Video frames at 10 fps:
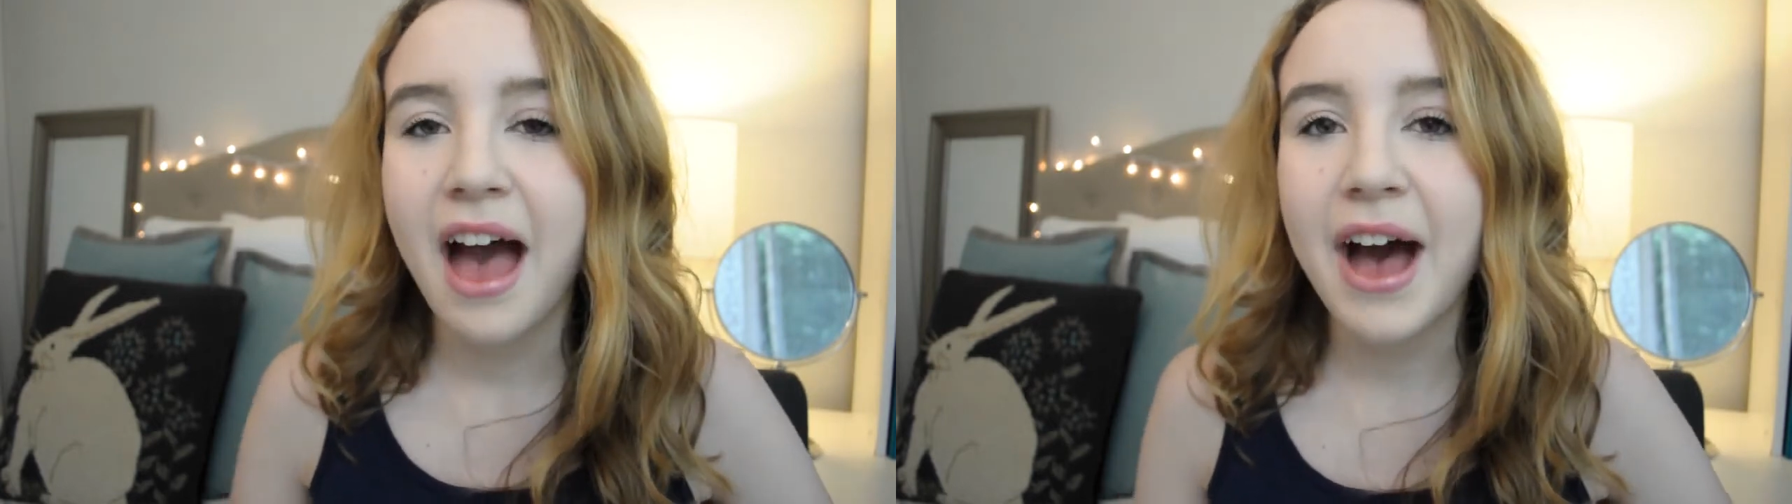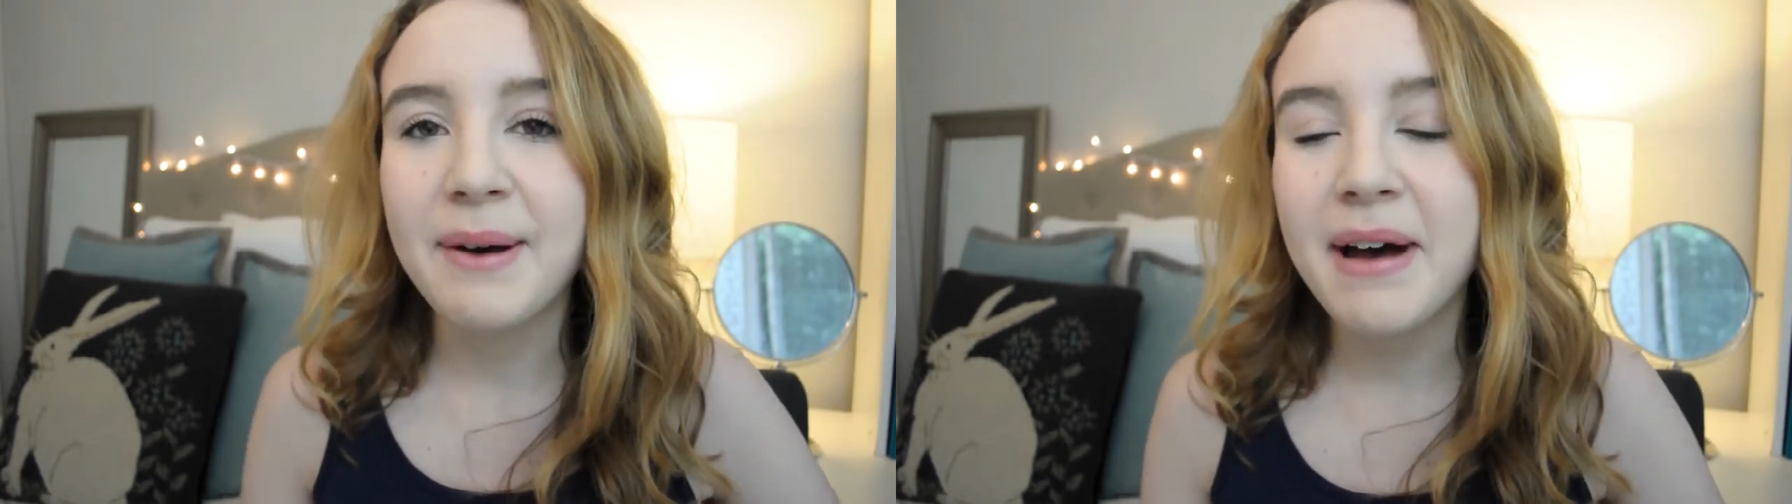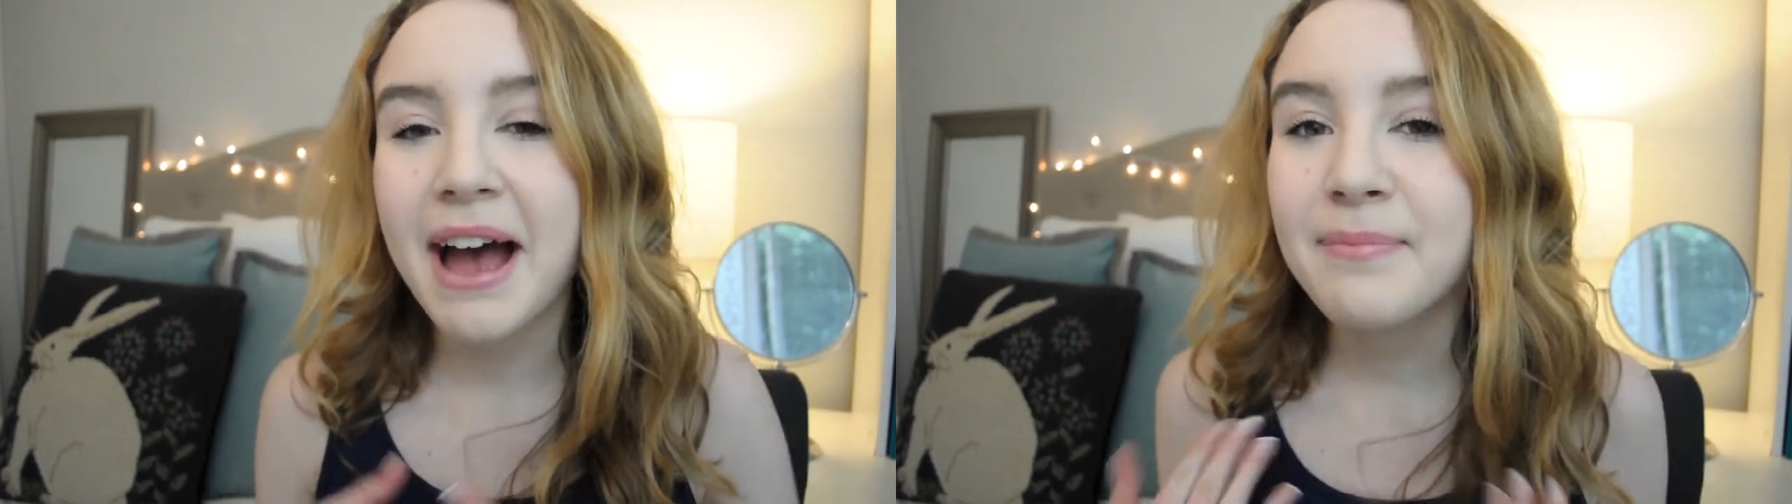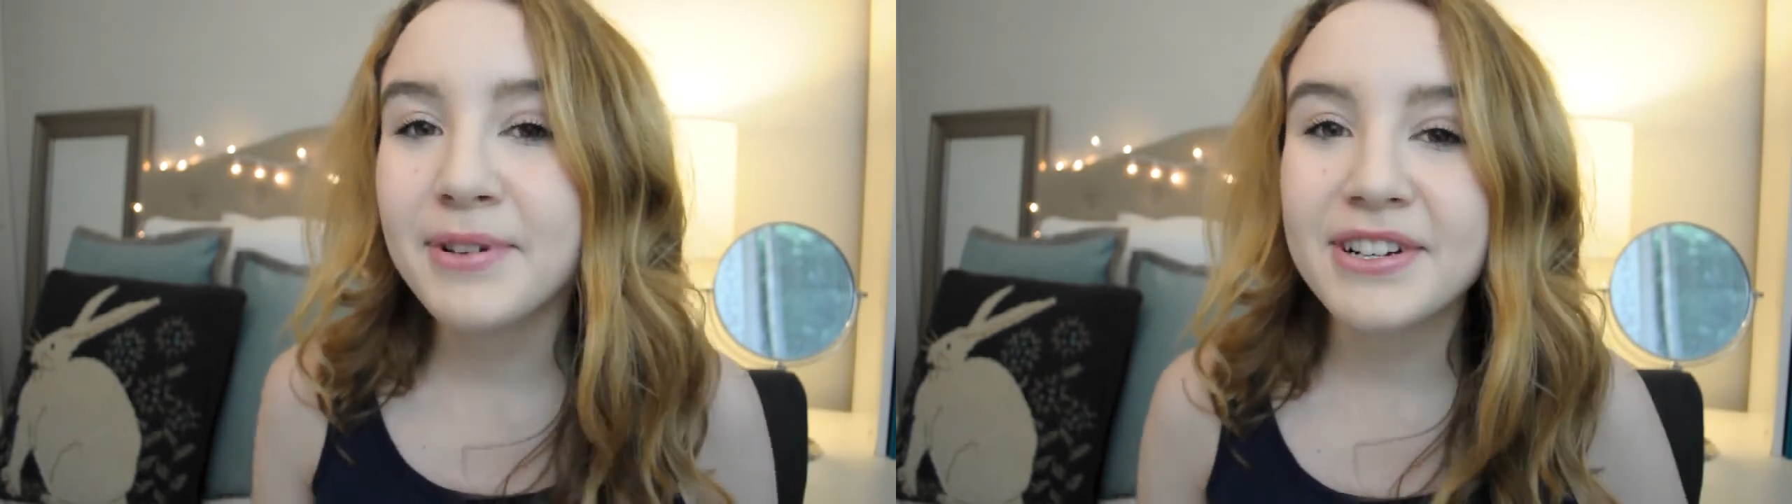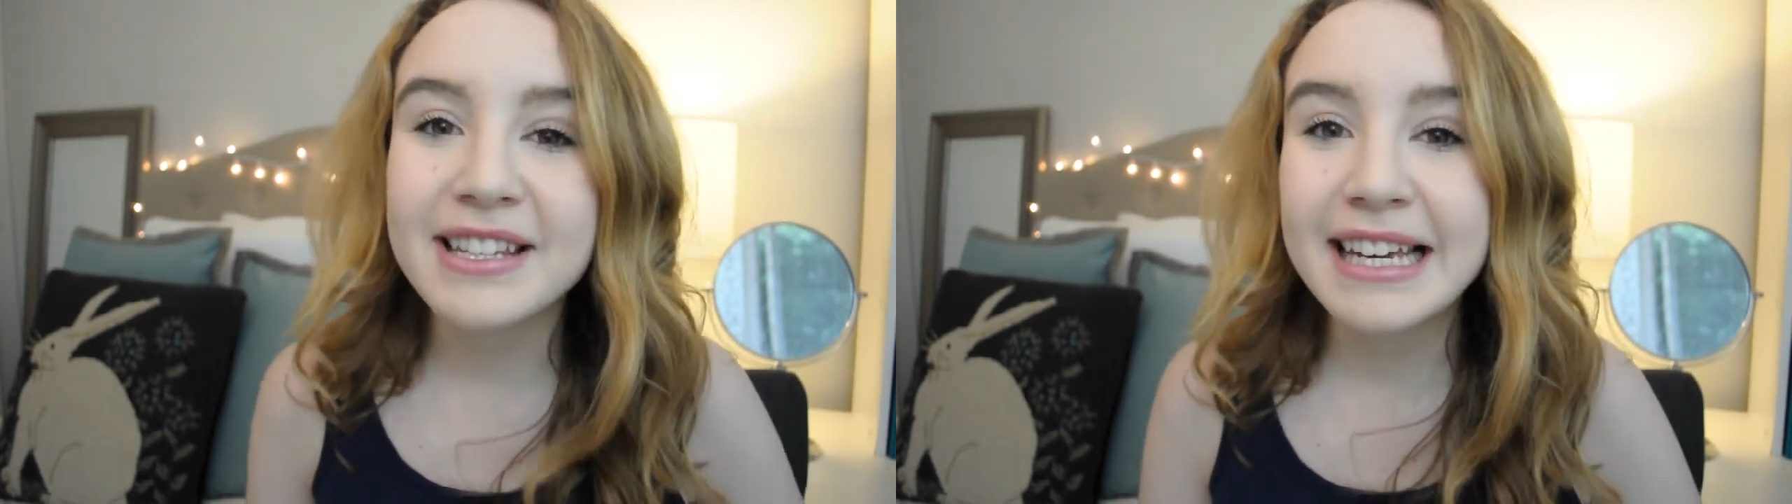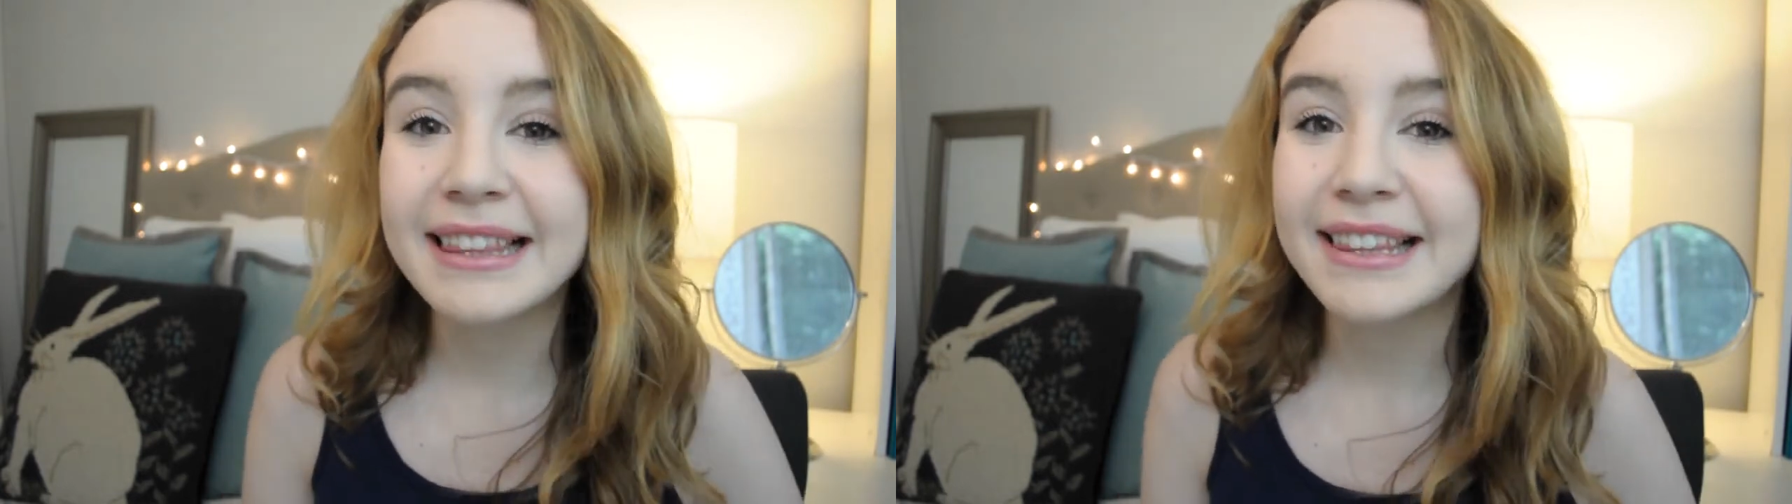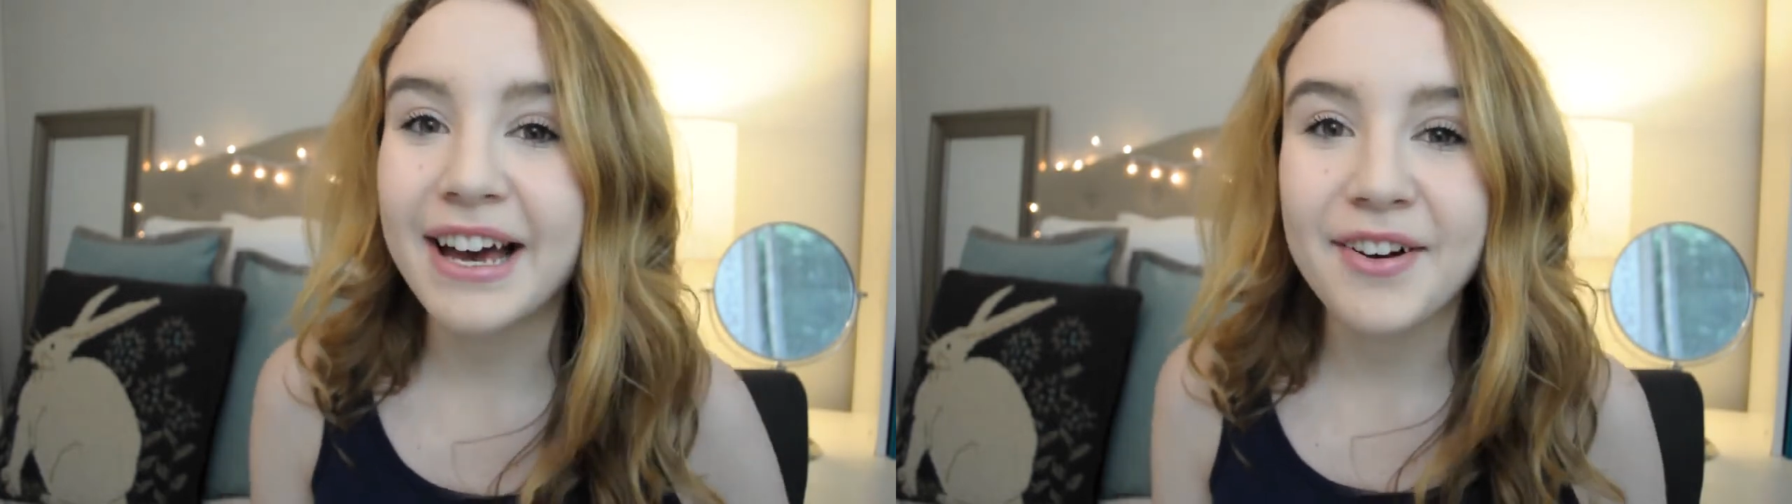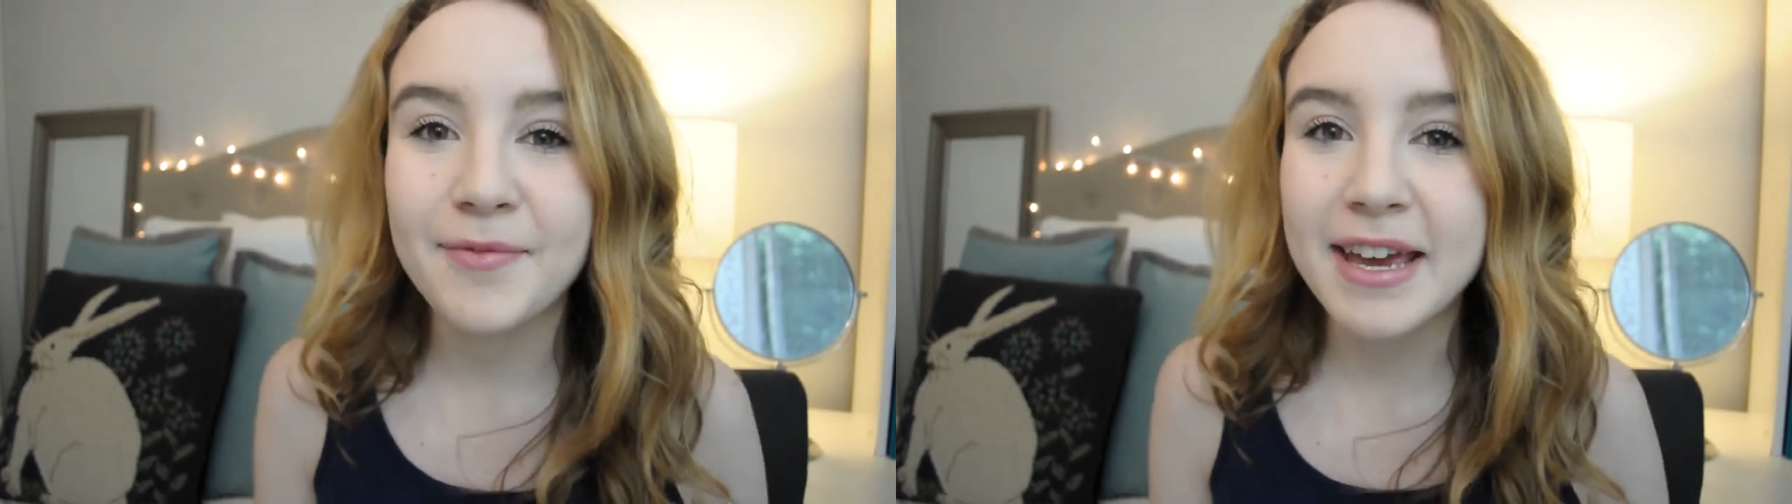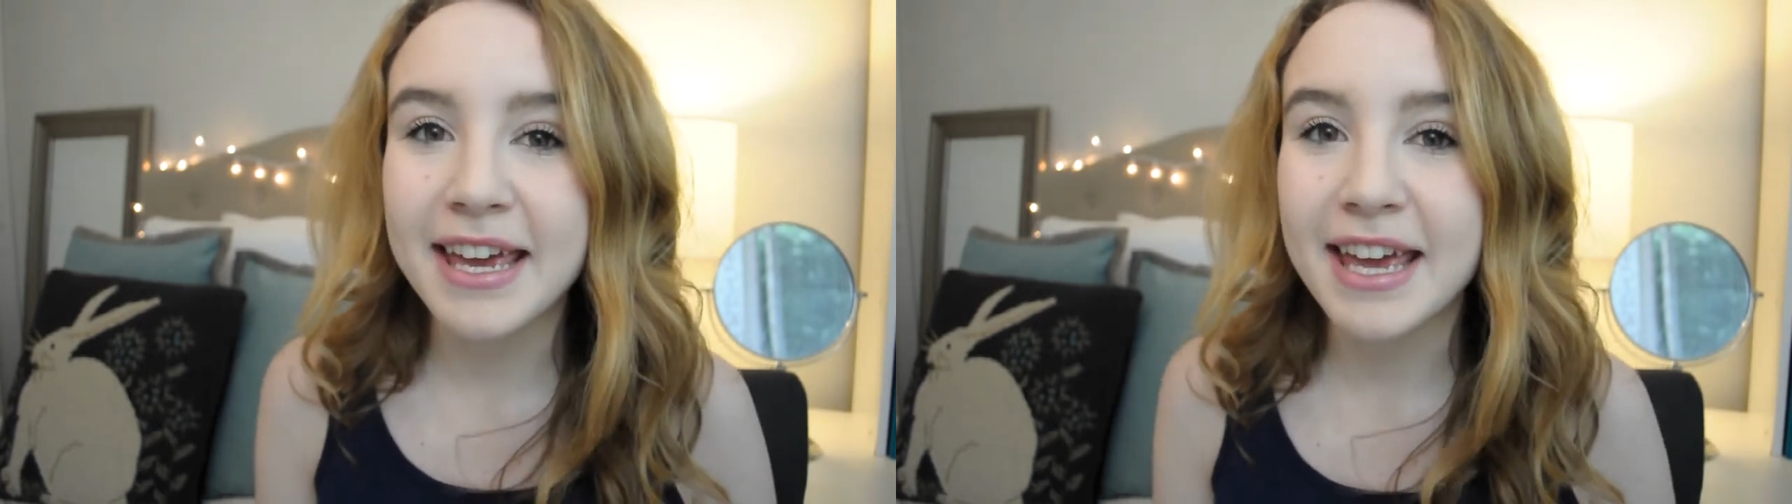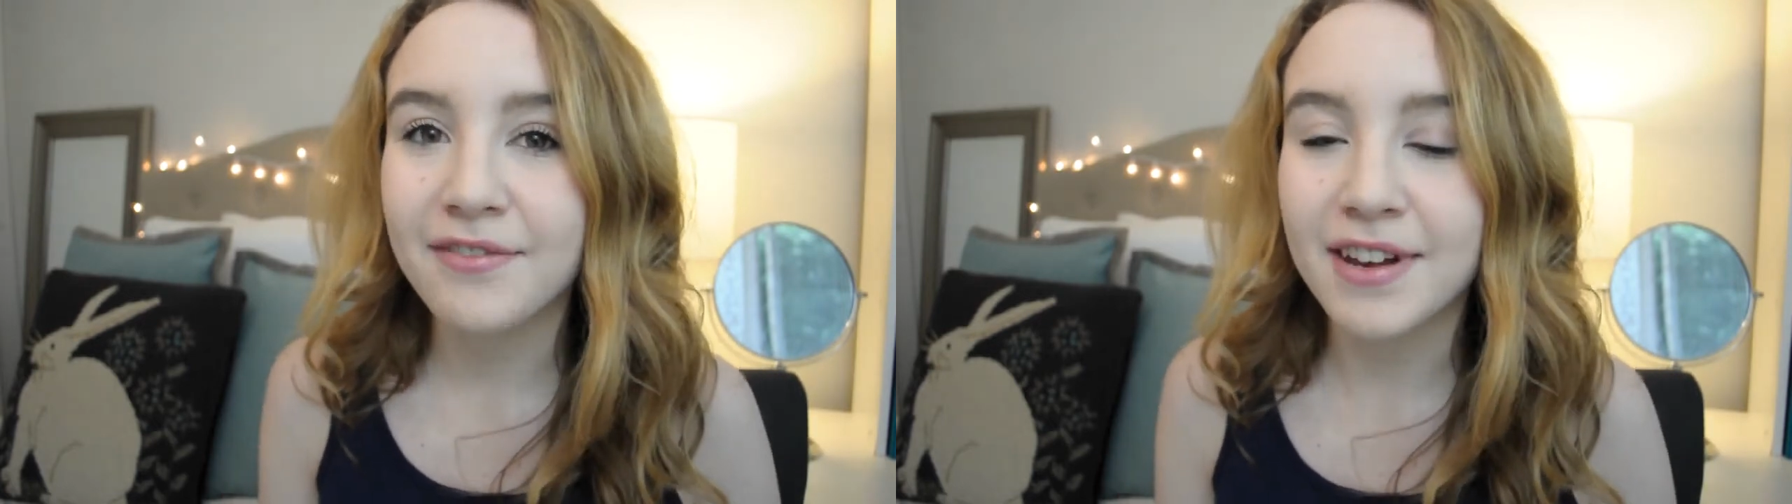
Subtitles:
I personally love making